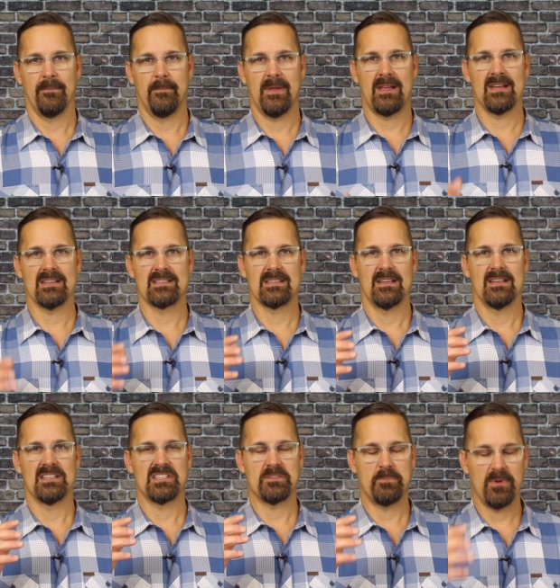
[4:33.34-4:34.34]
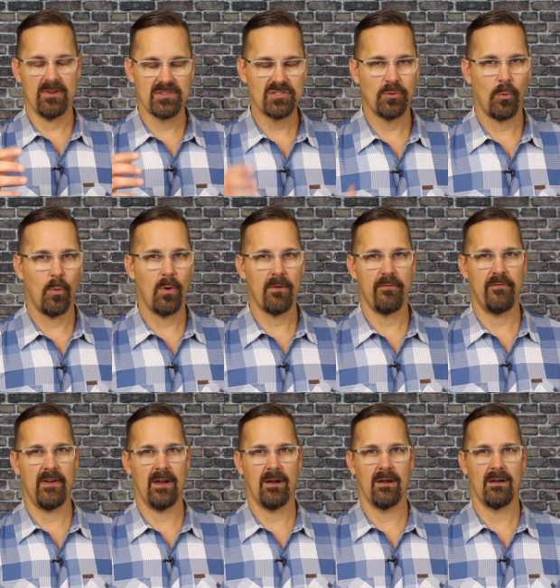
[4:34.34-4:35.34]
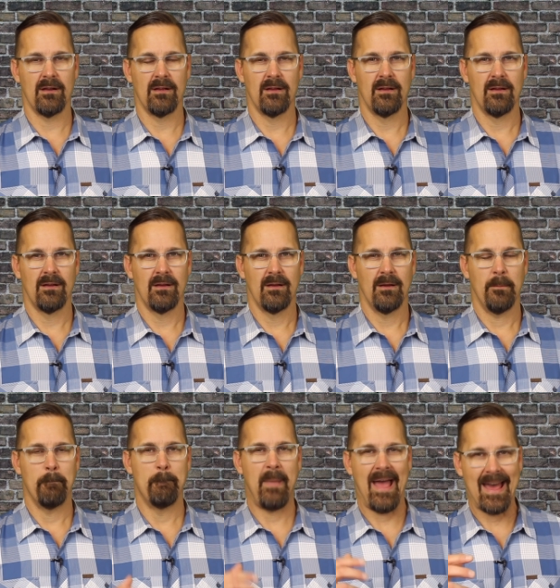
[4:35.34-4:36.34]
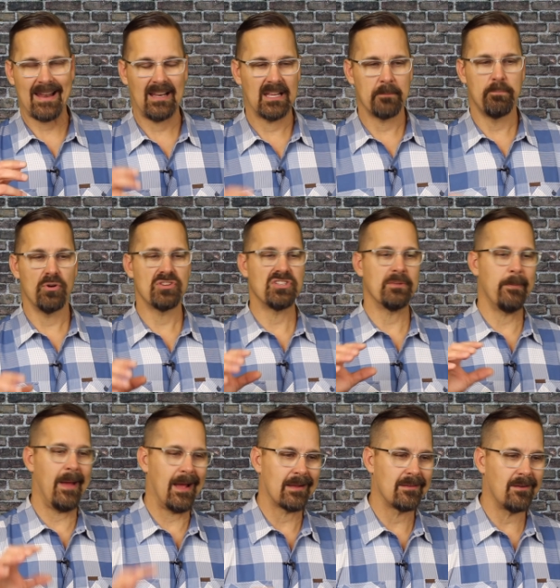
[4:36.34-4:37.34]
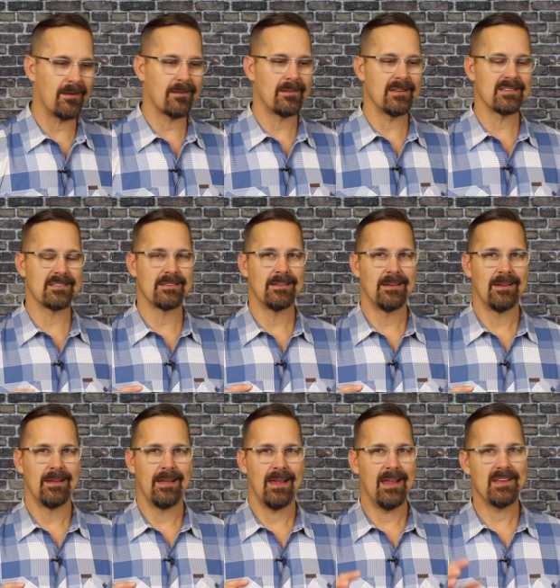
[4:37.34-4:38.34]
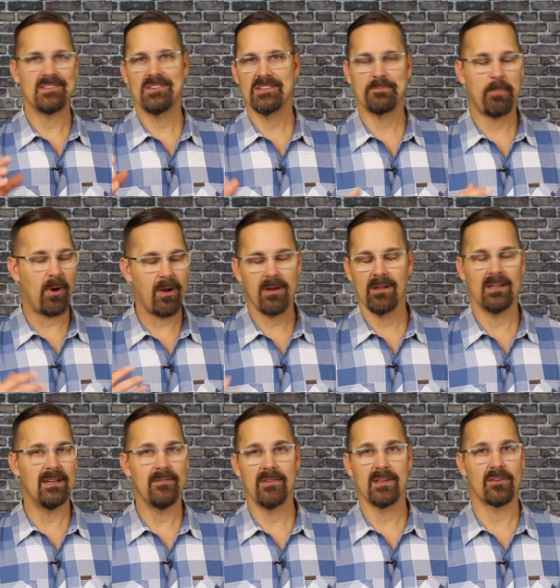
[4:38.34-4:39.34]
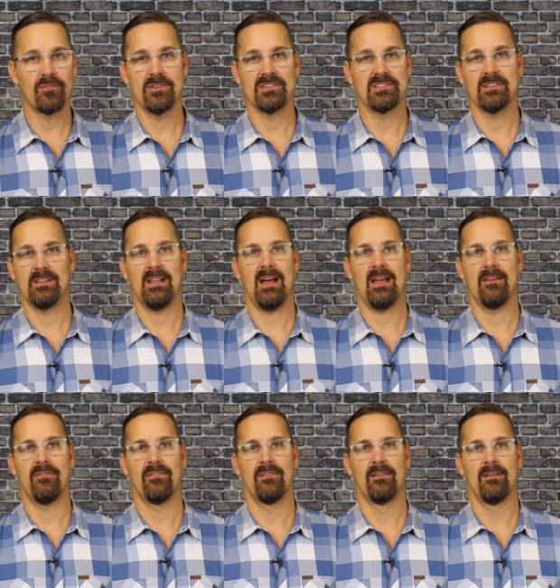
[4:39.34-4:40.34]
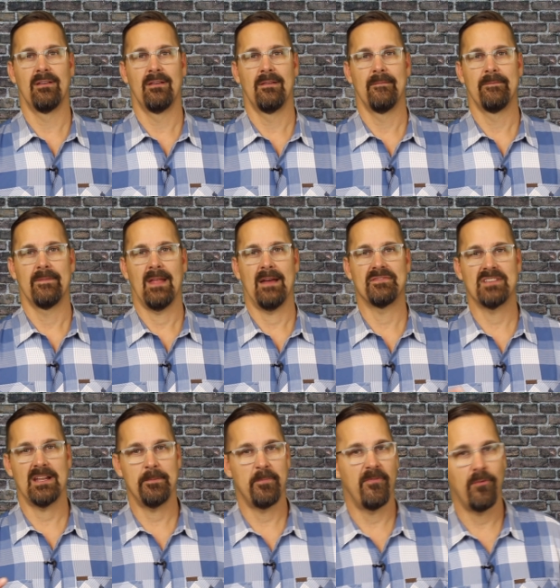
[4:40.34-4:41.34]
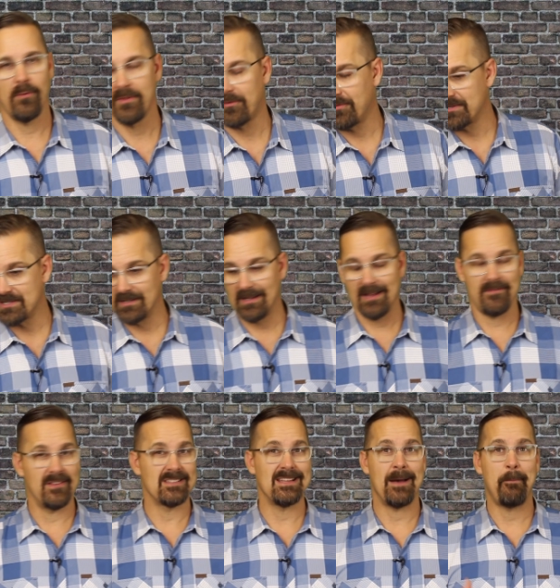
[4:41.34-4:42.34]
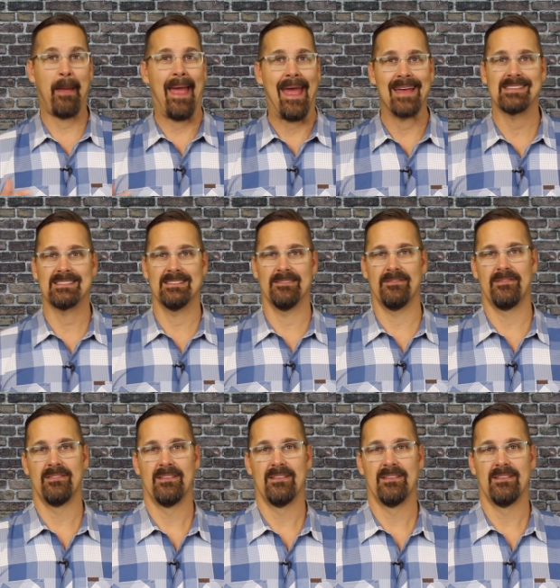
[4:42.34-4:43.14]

Because spiritual warfare, battling, pushing back darkness, it's just part of living the Christian life. I've said it before the Christian life, it's not passive.